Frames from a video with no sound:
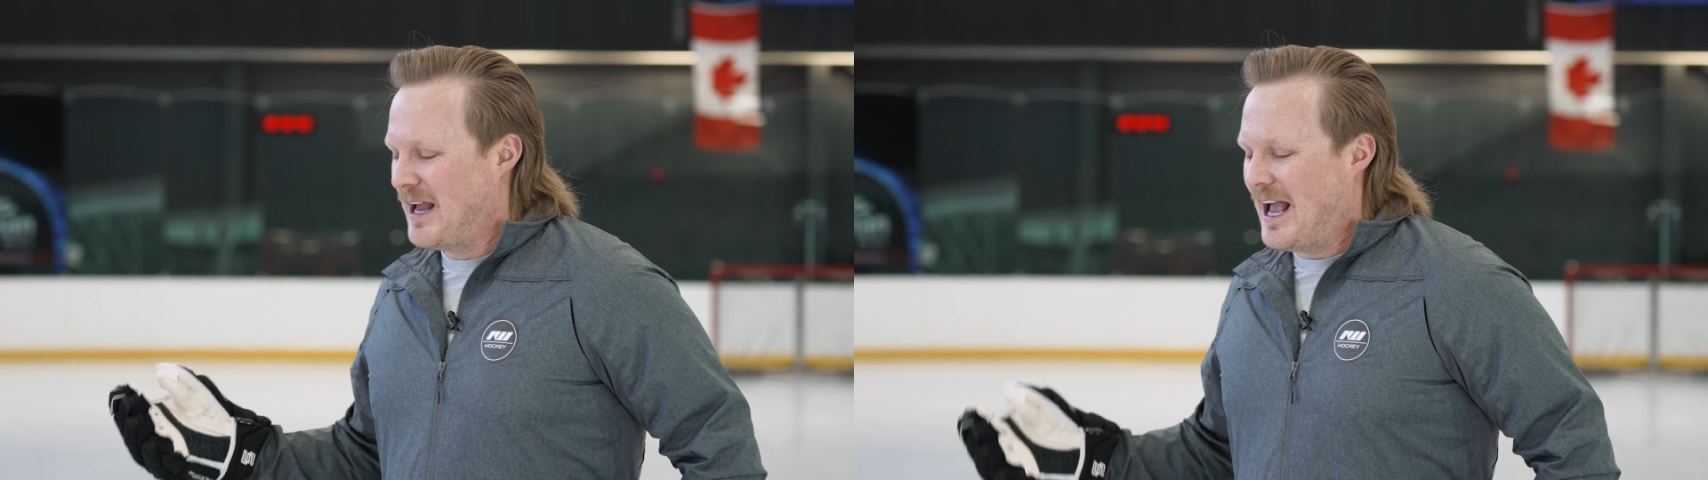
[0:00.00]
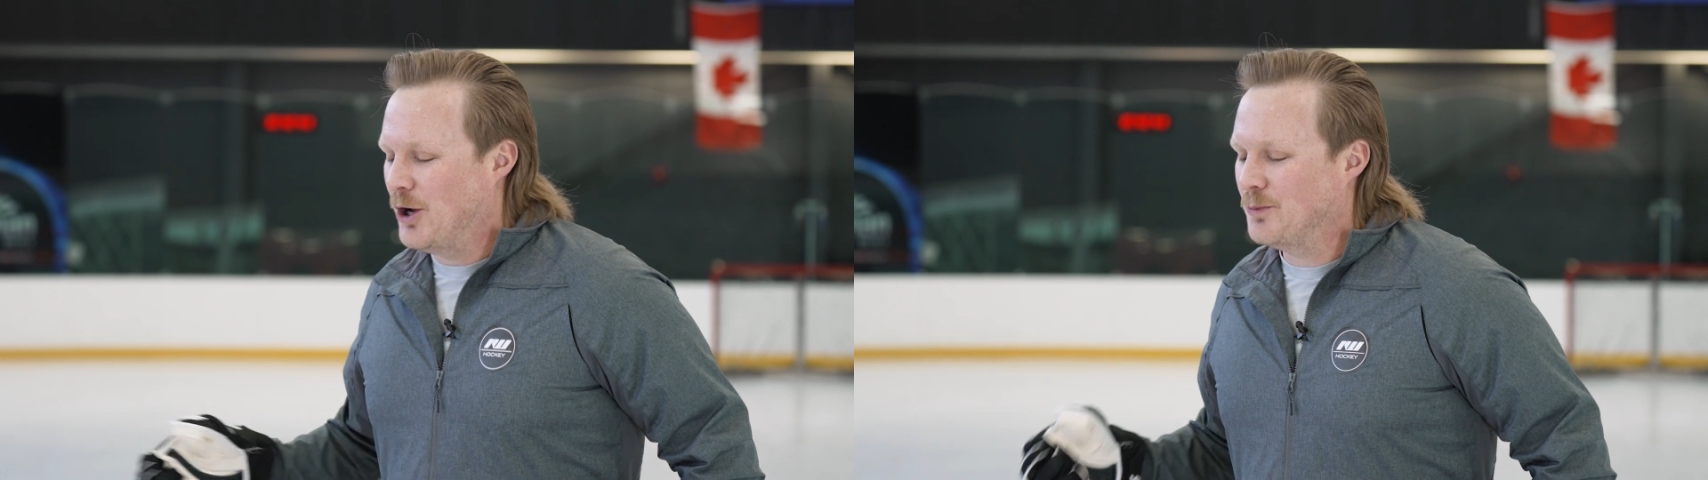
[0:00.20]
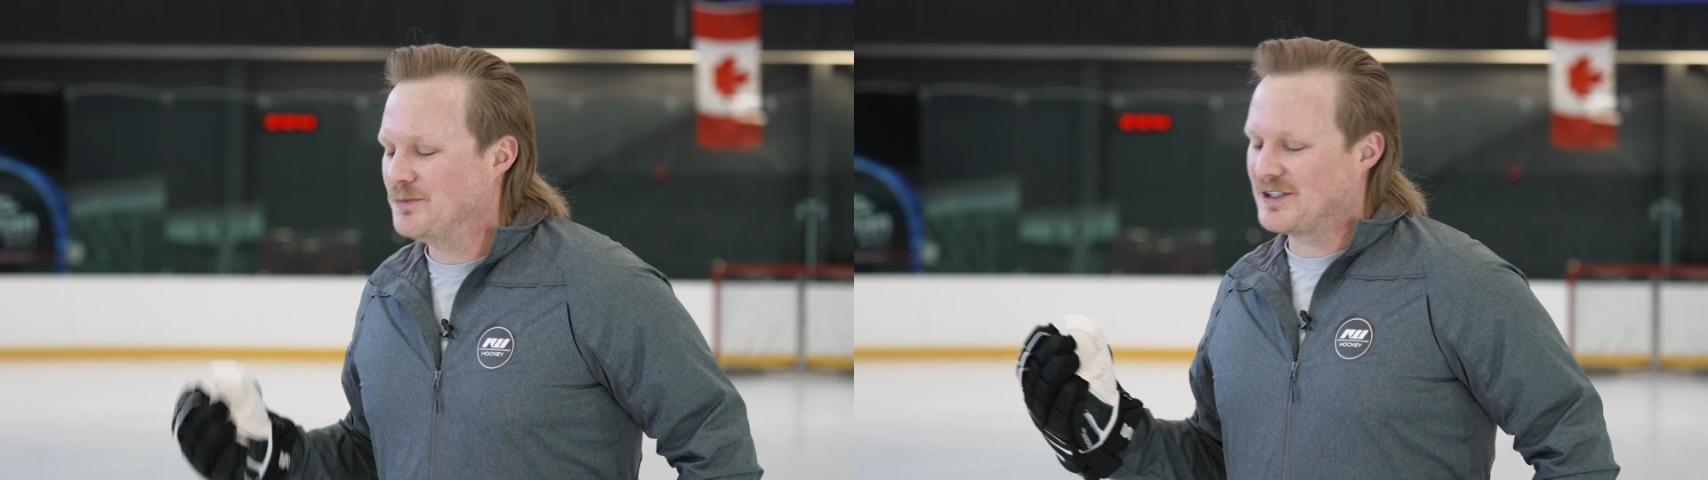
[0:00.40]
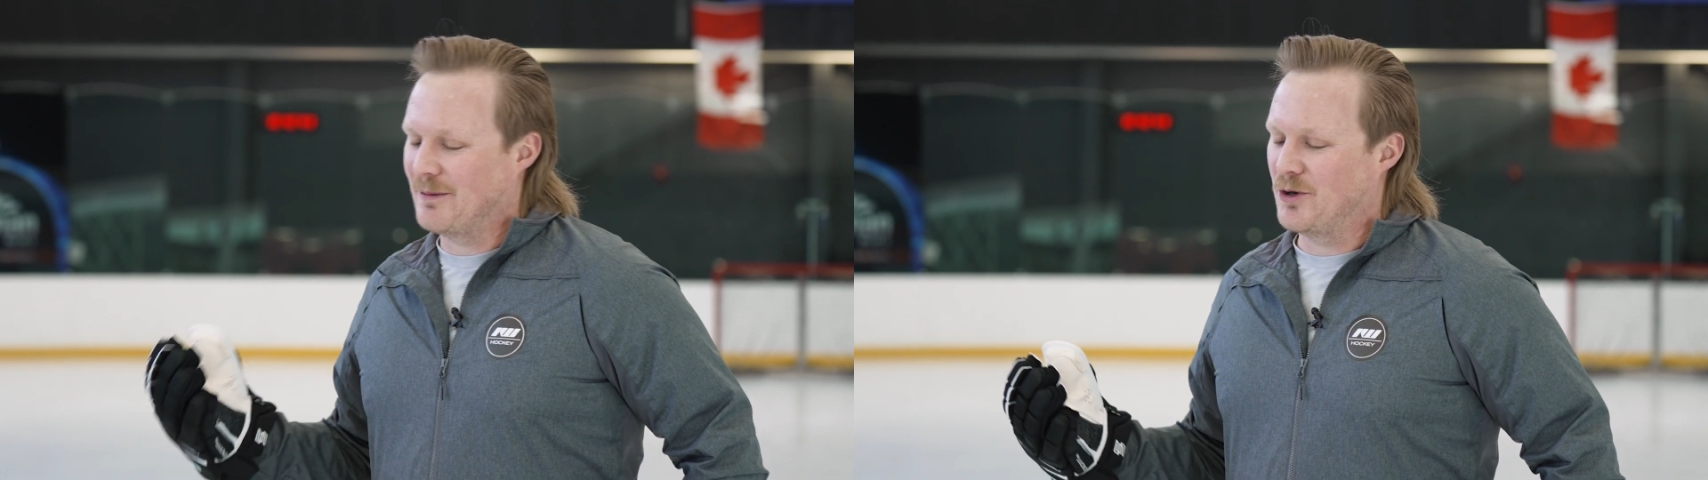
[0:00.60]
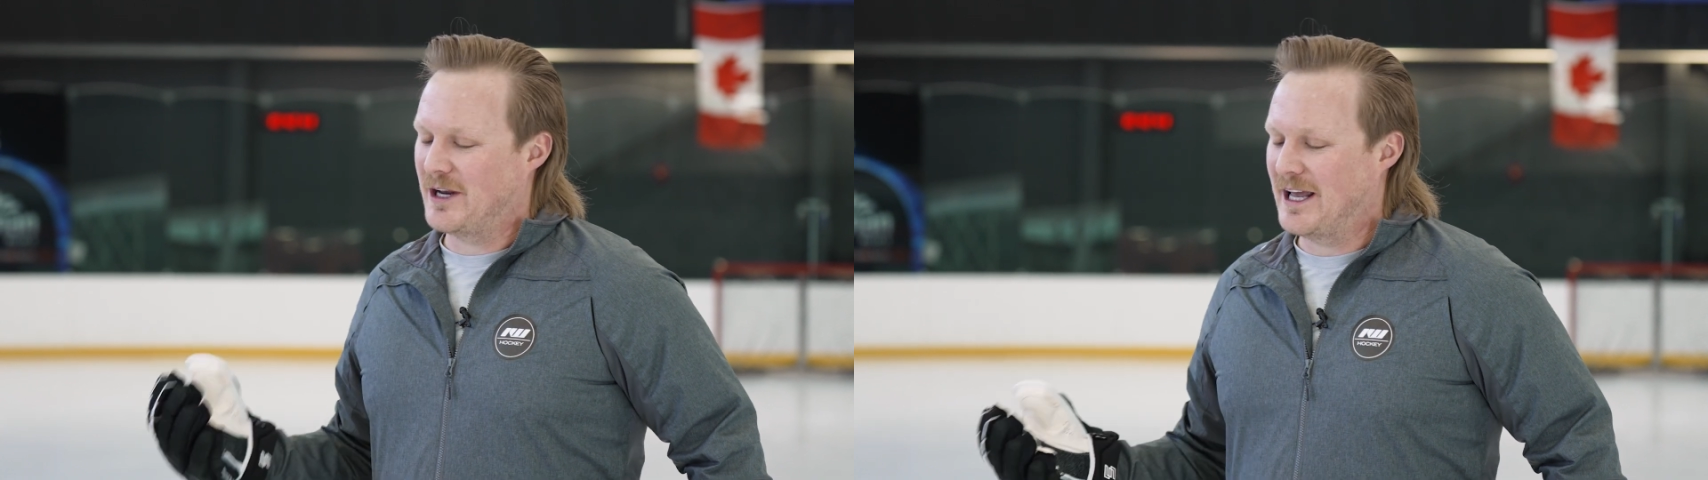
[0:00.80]
help
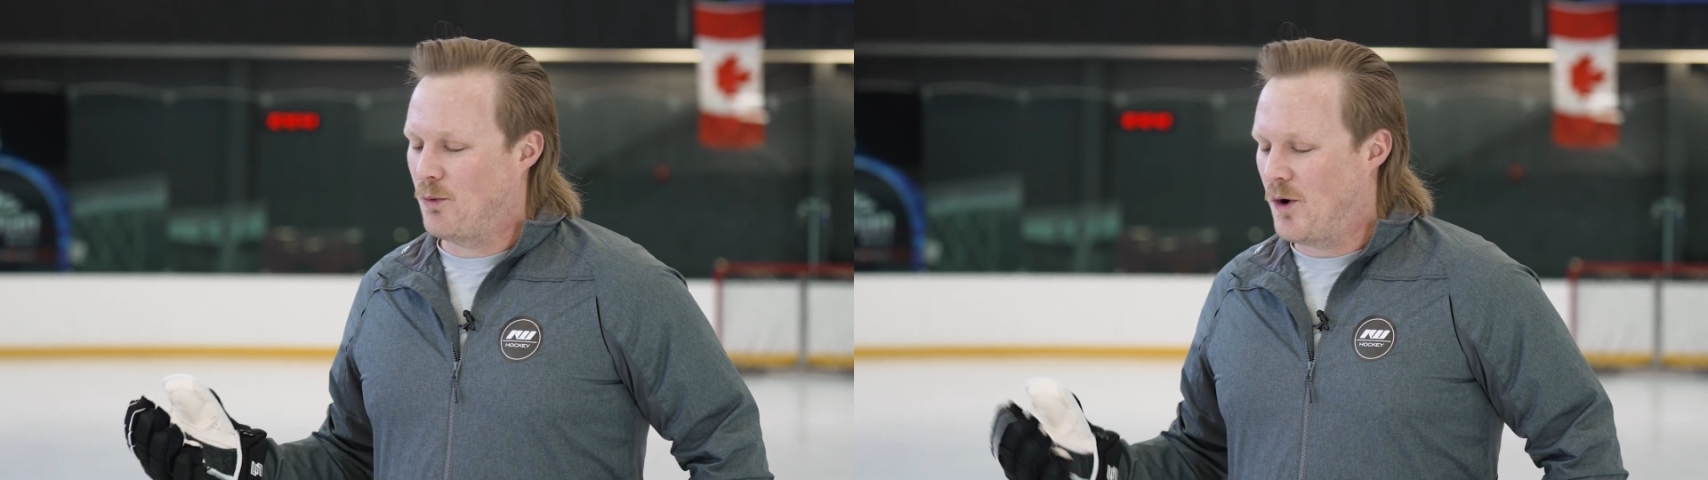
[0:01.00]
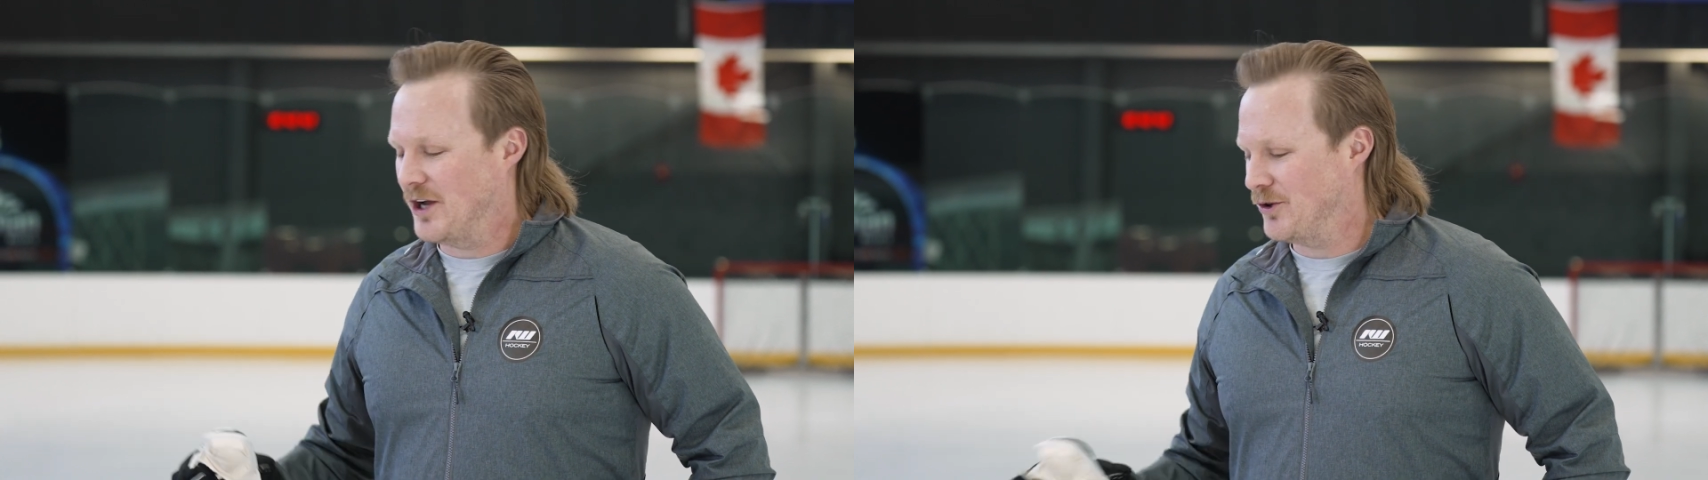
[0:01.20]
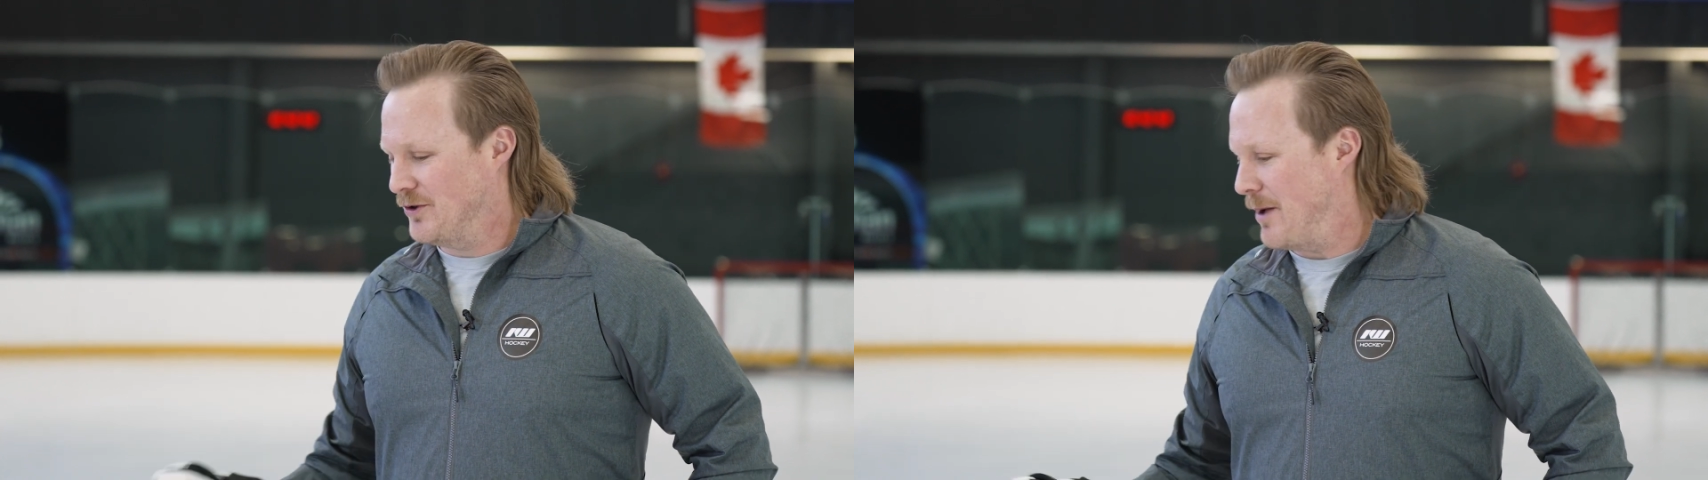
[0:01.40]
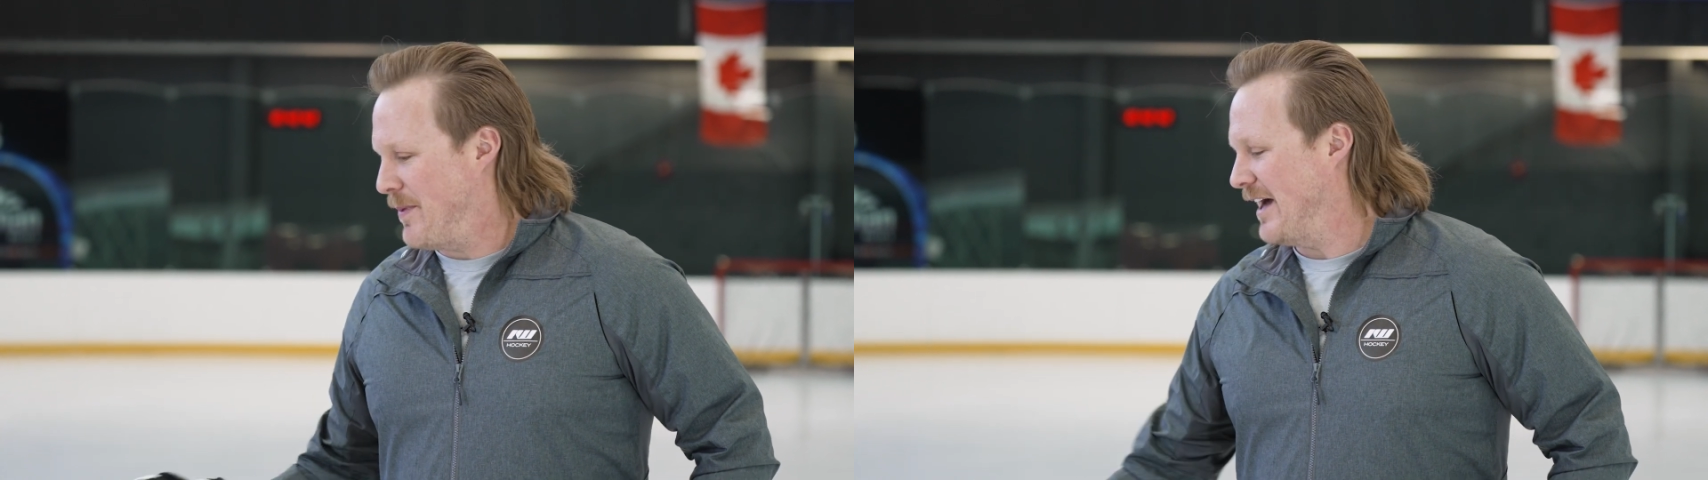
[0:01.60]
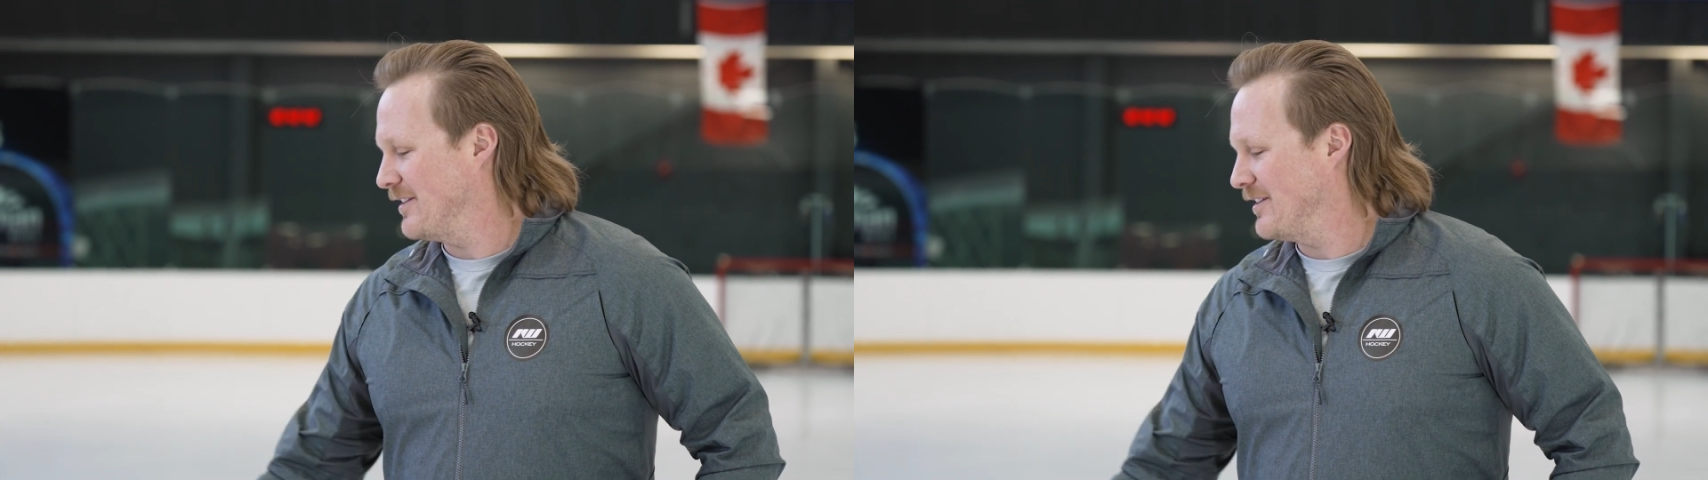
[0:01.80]
someone kind of walk through that path